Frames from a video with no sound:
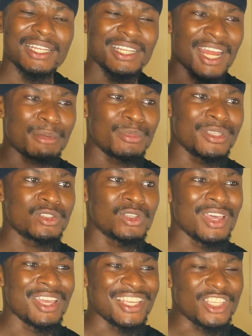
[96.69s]
That means
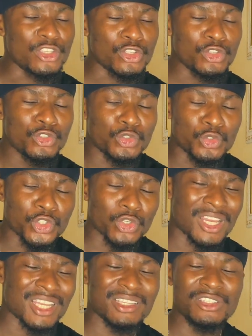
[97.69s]

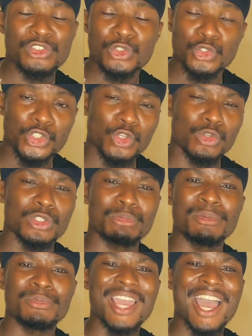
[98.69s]
institutions,
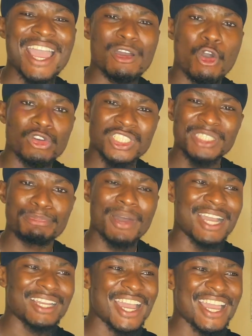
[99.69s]
maybe higher audit
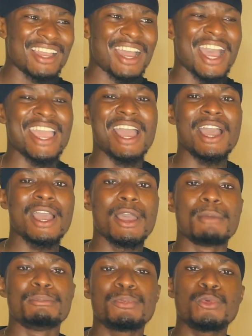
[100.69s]
bank, higher
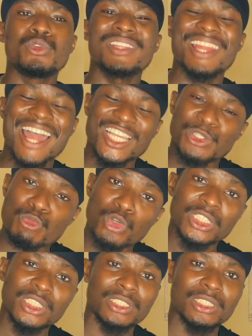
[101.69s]
people with large
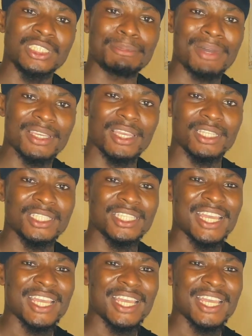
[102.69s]
money in the market